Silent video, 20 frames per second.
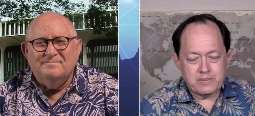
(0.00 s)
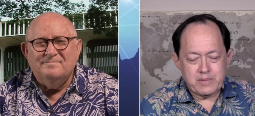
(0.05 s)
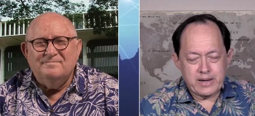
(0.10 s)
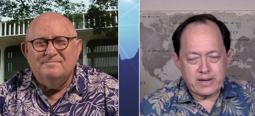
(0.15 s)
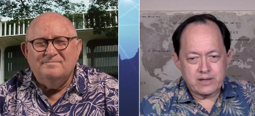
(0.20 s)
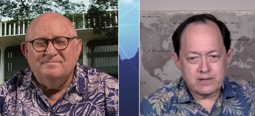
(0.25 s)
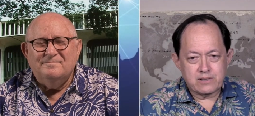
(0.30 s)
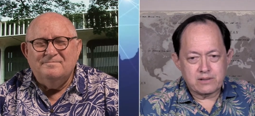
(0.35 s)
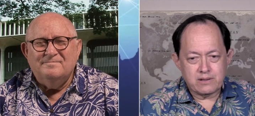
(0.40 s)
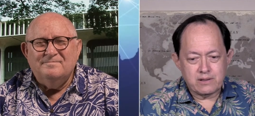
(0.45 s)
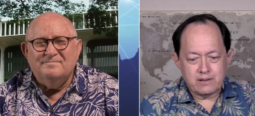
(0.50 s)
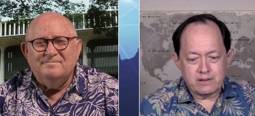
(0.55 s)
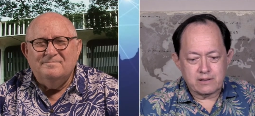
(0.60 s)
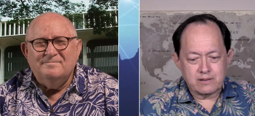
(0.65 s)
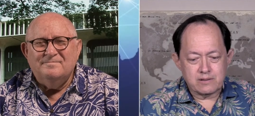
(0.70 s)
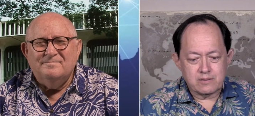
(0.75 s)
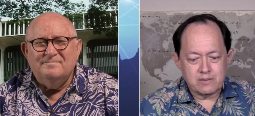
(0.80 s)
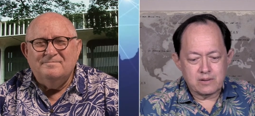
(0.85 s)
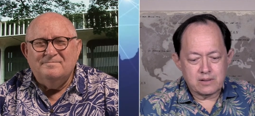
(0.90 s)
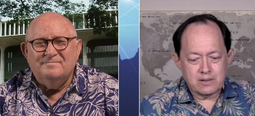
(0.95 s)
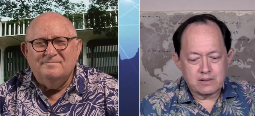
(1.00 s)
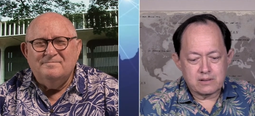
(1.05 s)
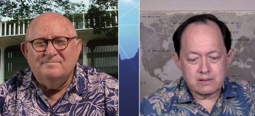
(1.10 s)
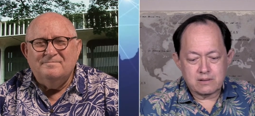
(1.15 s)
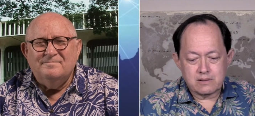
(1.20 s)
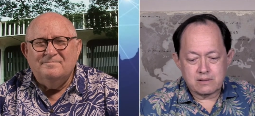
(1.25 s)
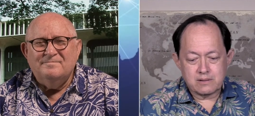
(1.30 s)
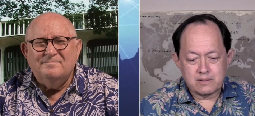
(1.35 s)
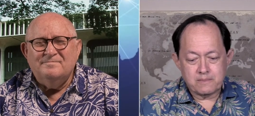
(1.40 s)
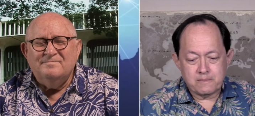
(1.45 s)
Speaker 1: make it to the end?
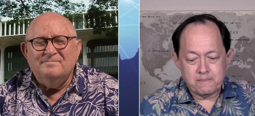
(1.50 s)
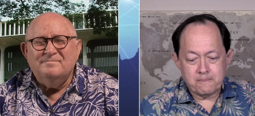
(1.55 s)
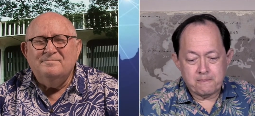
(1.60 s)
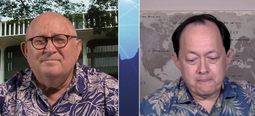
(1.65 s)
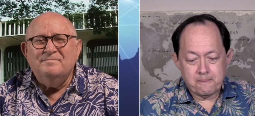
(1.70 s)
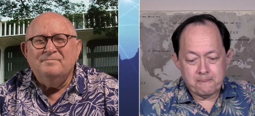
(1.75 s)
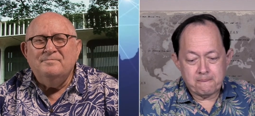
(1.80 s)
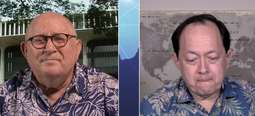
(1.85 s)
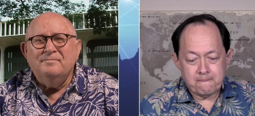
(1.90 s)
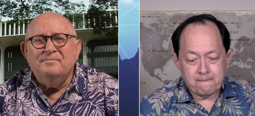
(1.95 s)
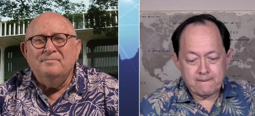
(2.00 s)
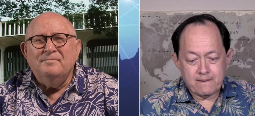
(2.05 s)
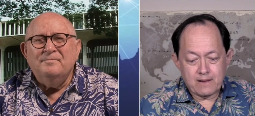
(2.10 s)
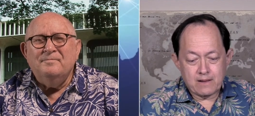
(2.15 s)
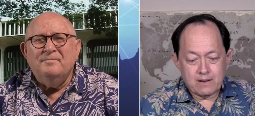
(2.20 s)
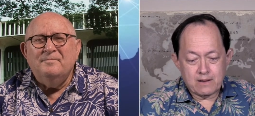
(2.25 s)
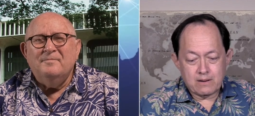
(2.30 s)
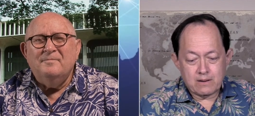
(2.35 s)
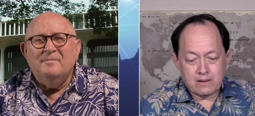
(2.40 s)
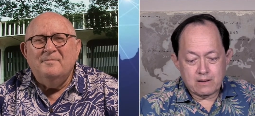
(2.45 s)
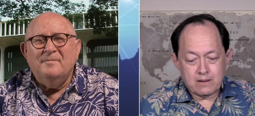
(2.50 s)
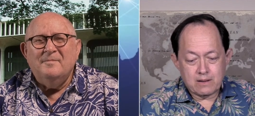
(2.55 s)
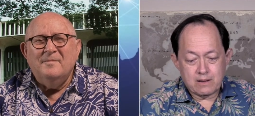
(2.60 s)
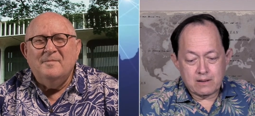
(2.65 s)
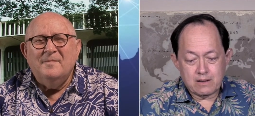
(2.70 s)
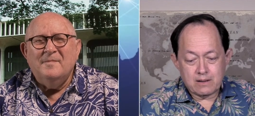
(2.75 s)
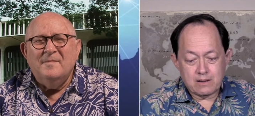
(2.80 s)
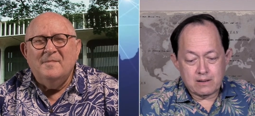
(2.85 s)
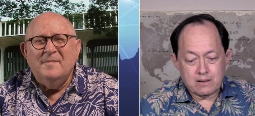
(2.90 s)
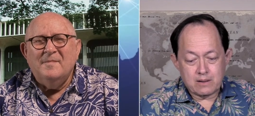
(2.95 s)
Um,
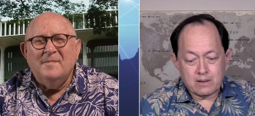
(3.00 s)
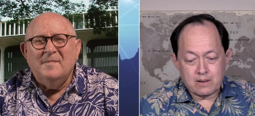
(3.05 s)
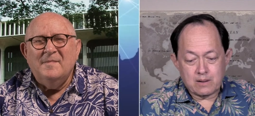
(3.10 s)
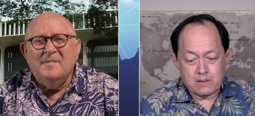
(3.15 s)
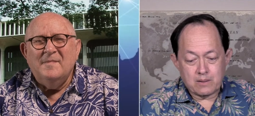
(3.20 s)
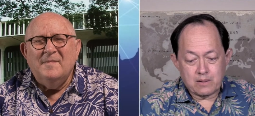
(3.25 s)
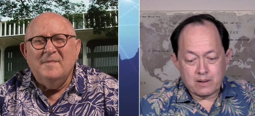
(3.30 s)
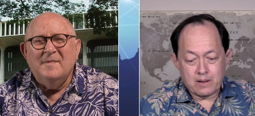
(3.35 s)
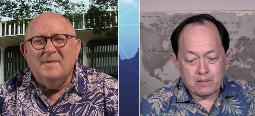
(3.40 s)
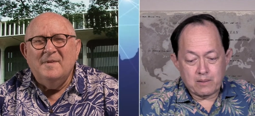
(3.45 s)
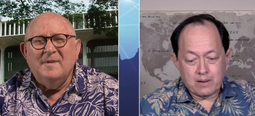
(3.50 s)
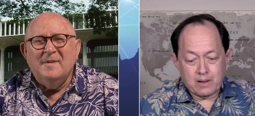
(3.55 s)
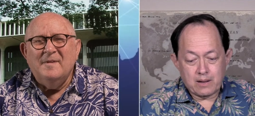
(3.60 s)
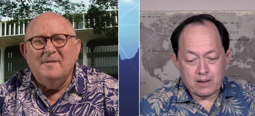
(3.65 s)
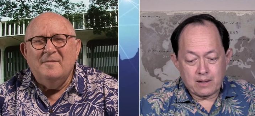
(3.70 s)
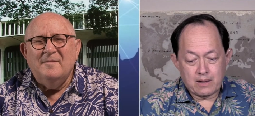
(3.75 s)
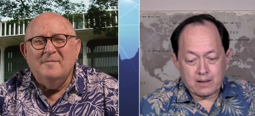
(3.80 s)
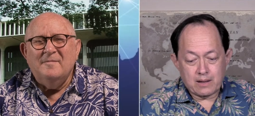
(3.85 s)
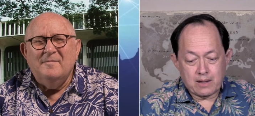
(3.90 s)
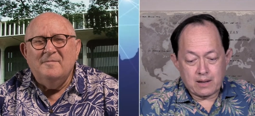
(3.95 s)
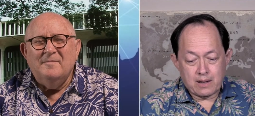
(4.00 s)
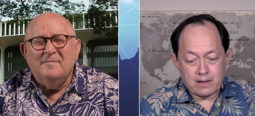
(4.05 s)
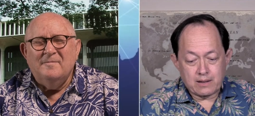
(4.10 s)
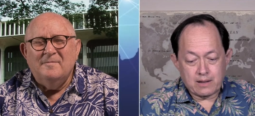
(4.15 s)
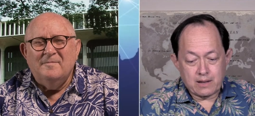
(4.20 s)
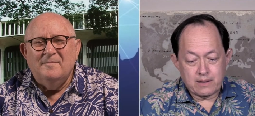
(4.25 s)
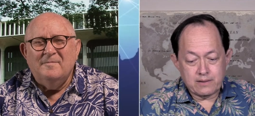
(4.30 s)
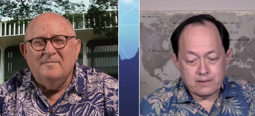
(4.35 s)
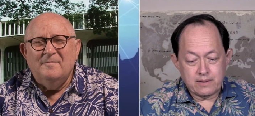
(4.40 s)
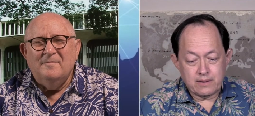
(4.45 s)
uh,
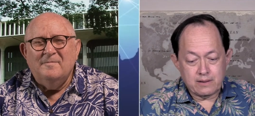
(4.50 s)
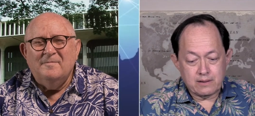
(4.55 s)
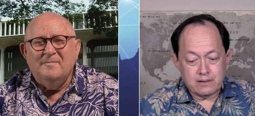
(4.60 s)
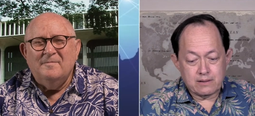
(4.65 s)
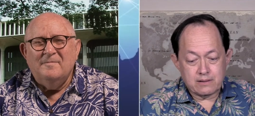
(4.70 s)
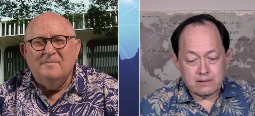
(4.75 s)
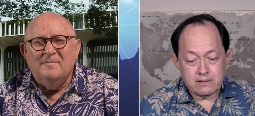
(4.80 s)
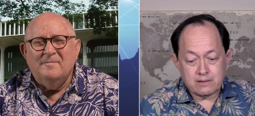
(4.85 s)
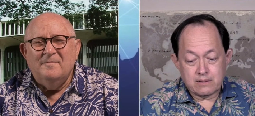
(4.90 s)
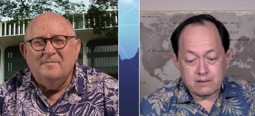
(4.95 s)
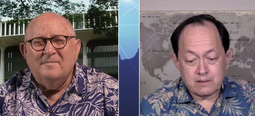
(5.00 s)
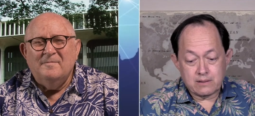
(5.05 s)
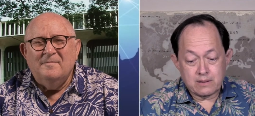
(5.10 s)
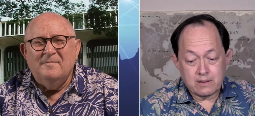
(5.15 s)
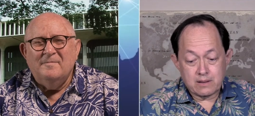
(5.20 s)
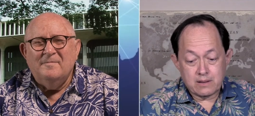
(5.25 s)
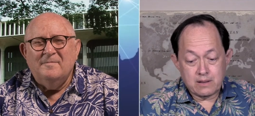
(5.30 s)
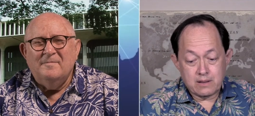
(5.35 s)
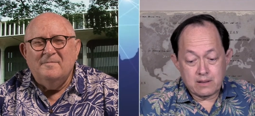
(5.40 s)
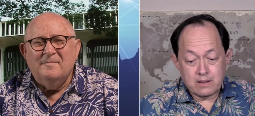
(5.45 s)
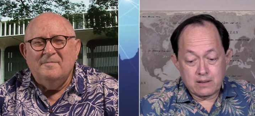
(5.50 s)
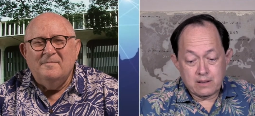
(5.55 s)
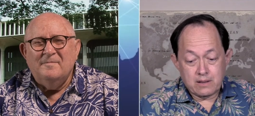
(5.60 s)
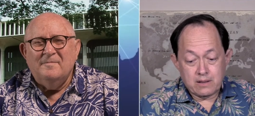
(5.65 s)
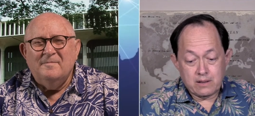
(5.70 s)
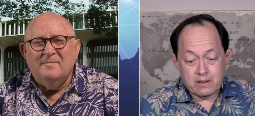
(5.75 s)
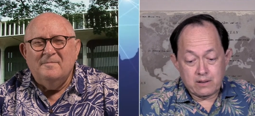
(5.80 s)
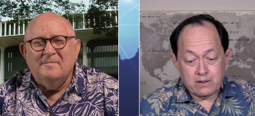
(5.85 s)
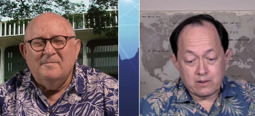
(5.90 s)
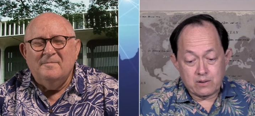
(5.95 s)
I, I, think uh,
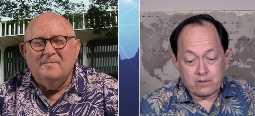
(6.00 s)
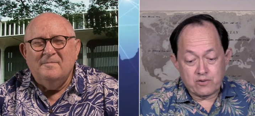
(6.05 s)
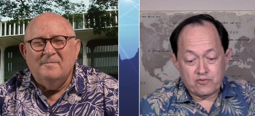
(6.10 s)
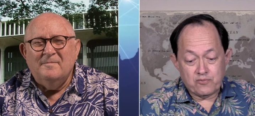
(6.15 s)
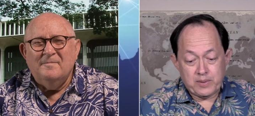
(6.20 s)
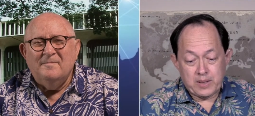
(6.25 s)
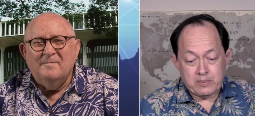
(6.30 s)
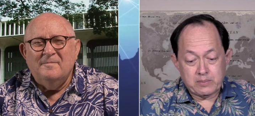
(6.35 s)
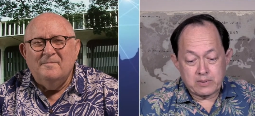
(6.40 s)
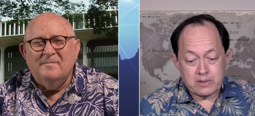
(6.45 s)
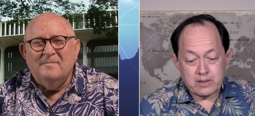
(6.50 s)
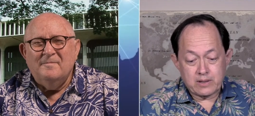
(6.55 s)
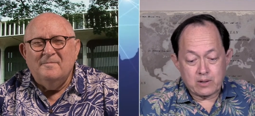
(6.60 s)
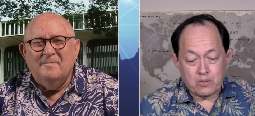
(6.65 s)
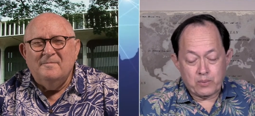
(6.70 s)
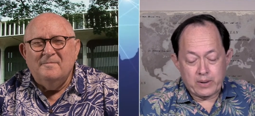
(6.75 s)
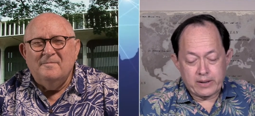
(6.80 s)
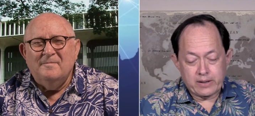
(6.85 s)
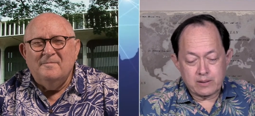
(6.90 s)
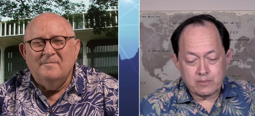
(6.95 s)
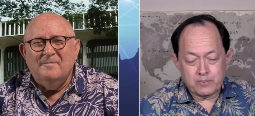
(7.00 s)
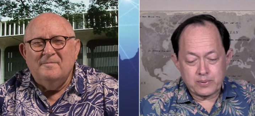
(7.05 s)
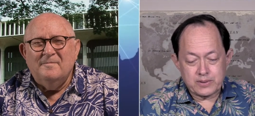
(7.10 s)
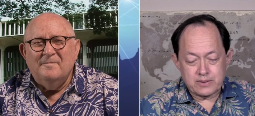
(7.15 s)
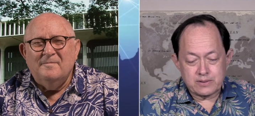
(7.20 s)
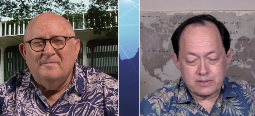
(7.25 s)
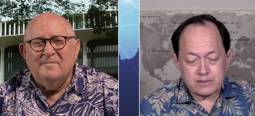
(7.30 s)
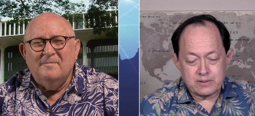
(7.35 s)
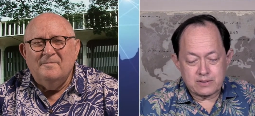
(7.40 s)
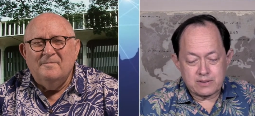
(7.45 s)
you know if people kind of wake up
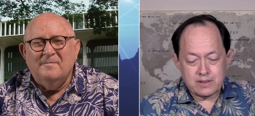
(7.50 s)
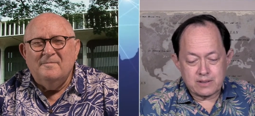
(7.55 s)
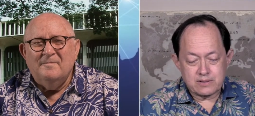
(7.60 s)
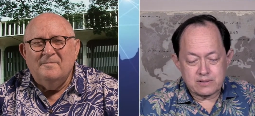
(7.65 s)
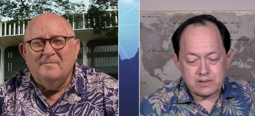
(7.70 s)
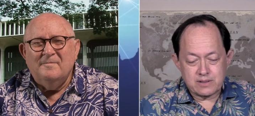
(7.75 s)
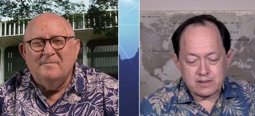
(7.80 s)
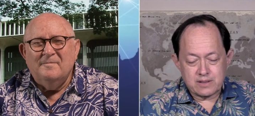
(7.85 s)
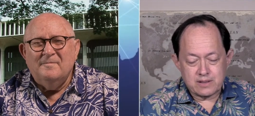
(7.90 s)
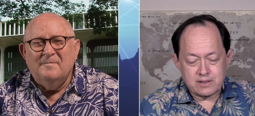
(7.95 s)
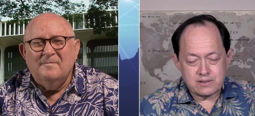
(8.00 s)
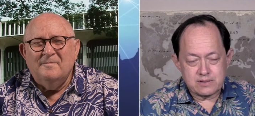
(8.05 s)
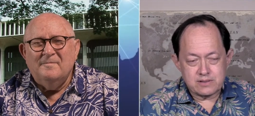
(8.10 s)
and, and and